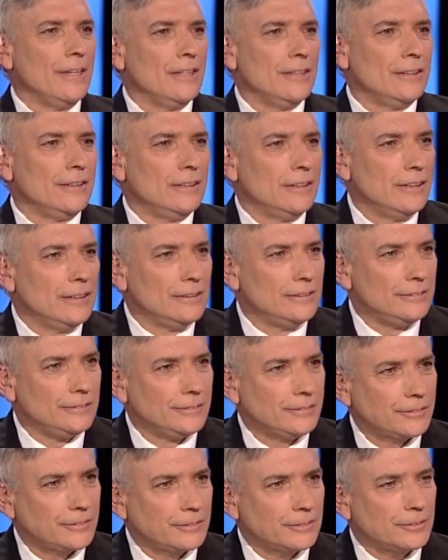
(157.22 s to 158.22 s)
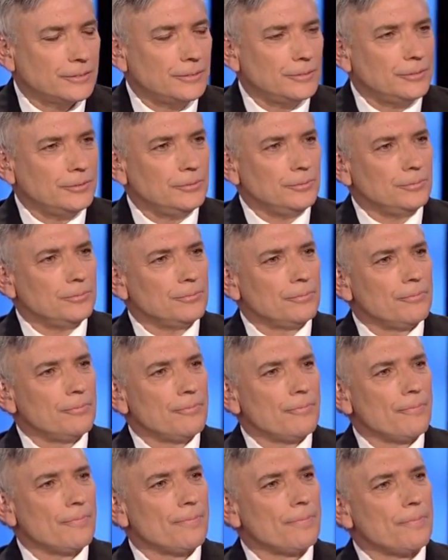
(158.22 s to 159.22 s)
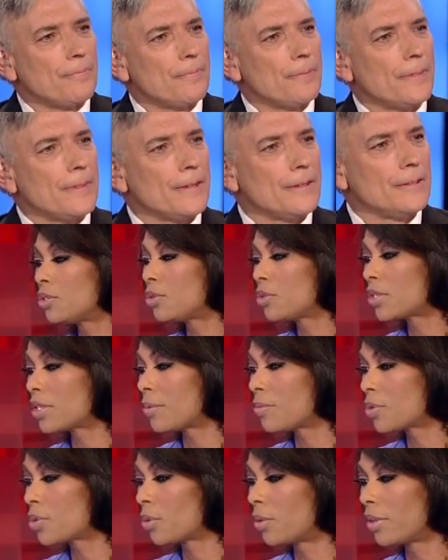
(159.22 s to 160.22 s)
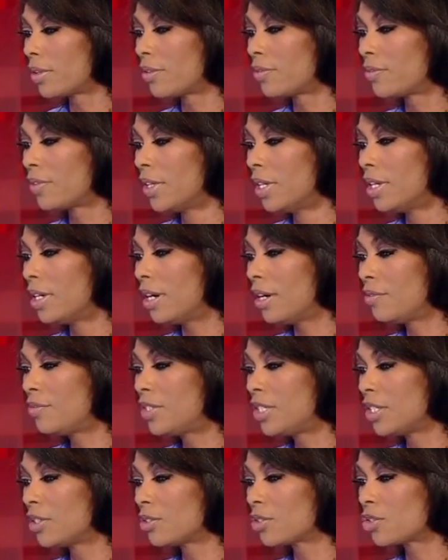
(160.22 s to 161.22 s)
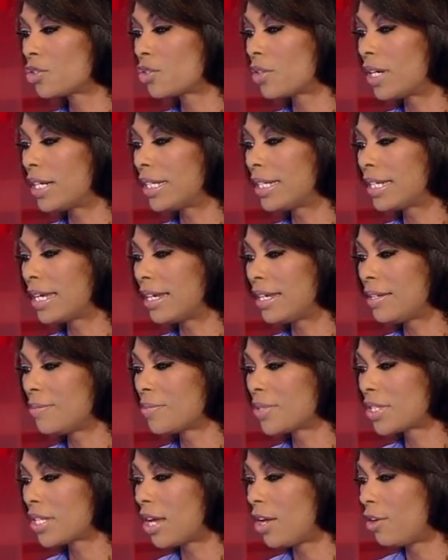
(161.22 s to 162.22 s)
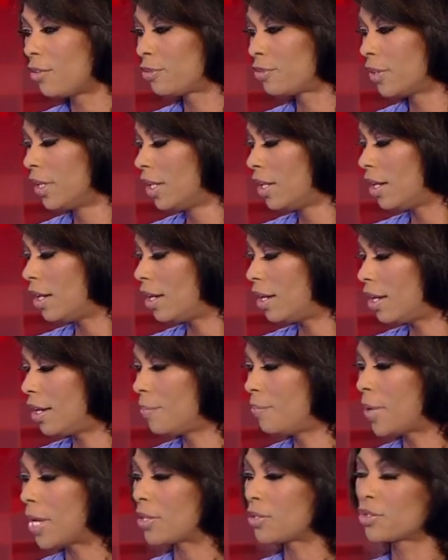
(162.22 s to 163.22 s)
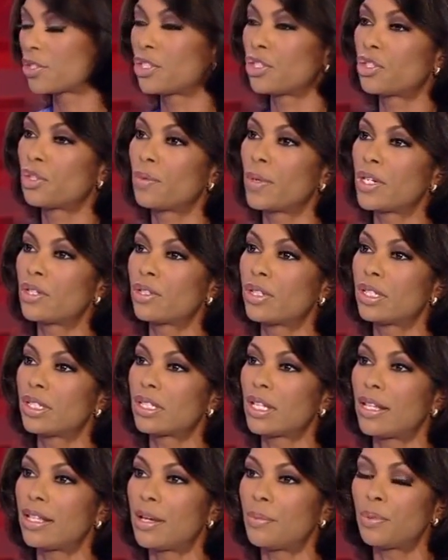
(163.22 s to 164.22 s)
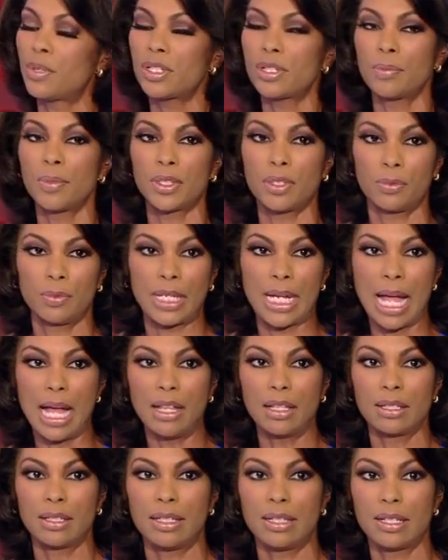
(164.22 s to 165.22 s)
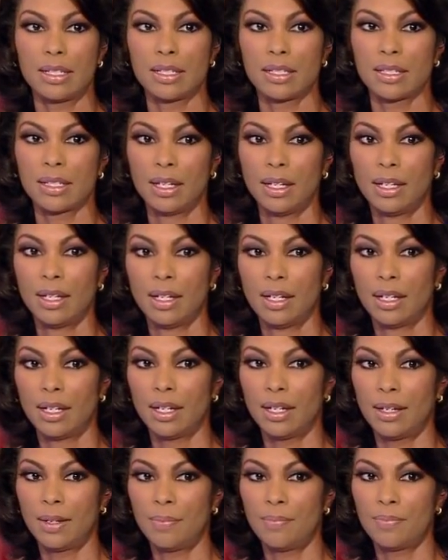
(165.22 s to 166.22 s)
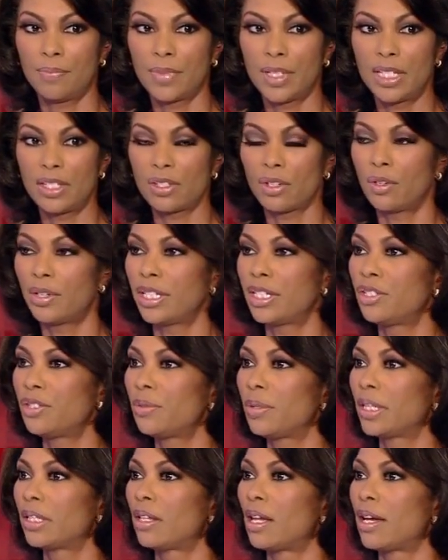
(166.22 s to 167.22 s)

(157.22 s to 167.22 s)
Right. And you know, maybe he would do some sort of deal to try to get himself a better situation inside that prison. But the reality is, he's already doing life.